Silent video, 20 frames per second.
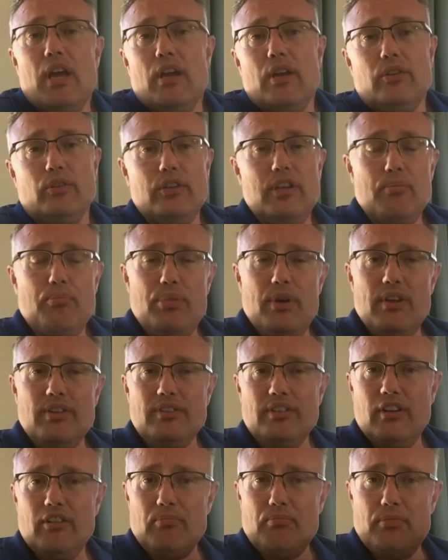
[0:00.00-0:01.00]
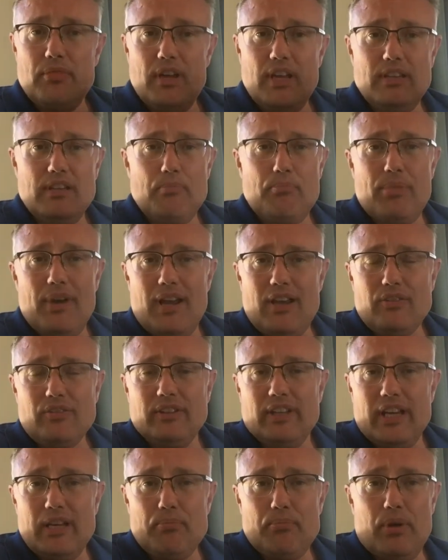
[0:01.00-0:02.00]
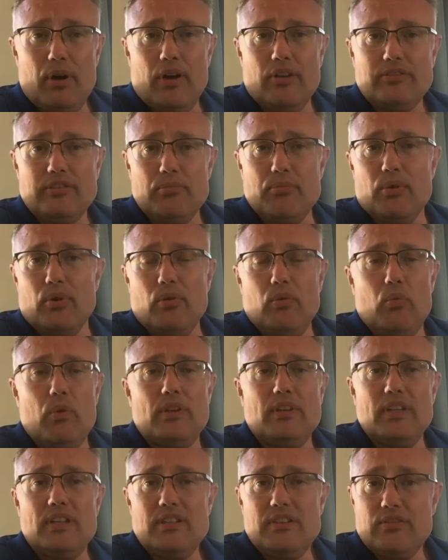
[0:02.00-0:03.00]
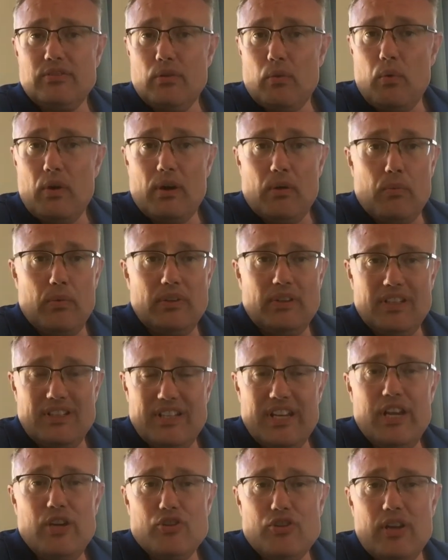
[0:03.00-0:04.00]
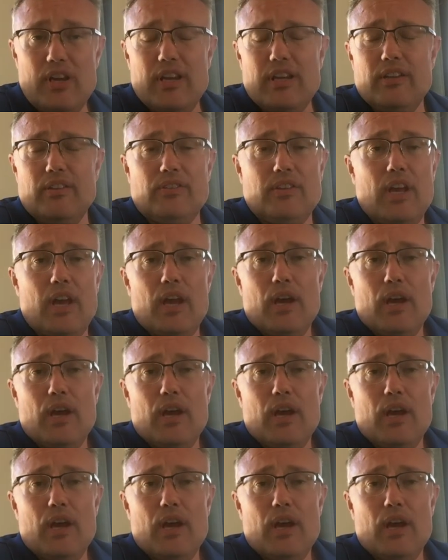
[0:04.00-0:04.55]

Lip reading: So you put yourself in the best light possible when the teacher is